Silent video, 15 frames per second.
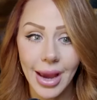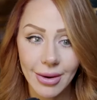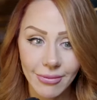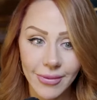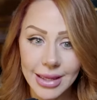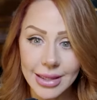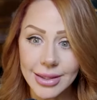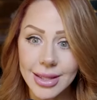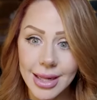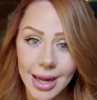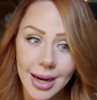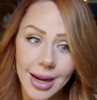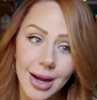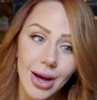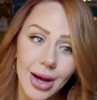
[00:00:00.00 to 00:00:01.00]
and feels oh.
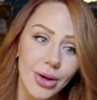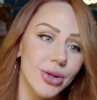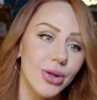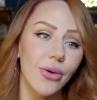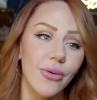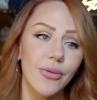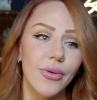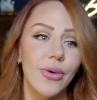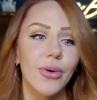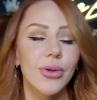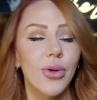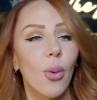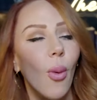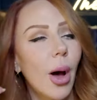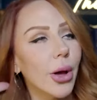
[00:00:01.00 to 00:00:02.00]
it. So if,
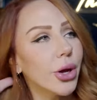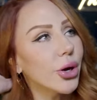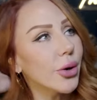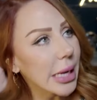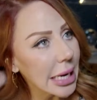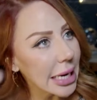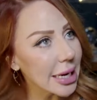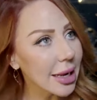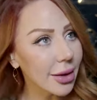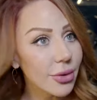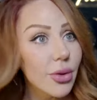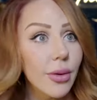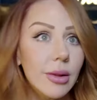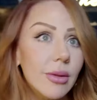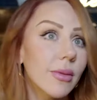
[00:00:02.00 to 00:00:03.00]
so while you're eating,
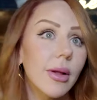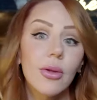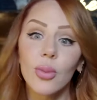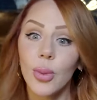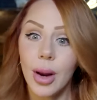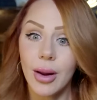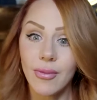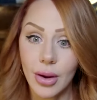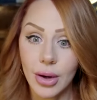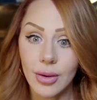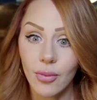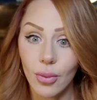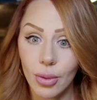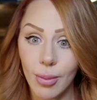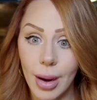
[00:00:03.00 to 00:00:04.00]
so that's that's what I found
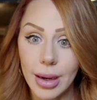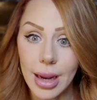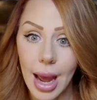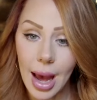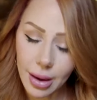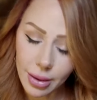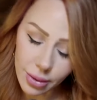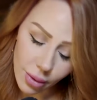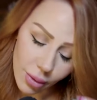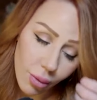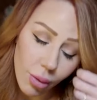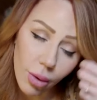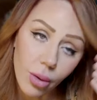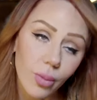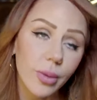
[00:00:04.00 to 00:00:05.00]
even with my dad
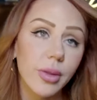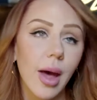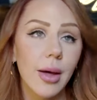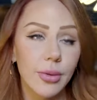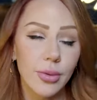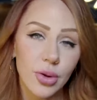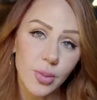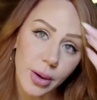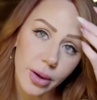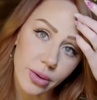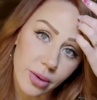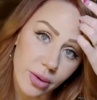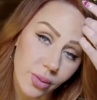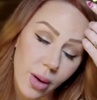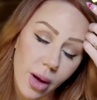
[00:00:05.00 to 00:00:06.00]
or with other
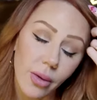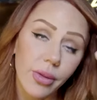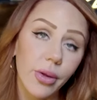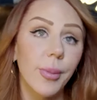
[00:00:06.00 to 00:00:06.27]
spirits as well.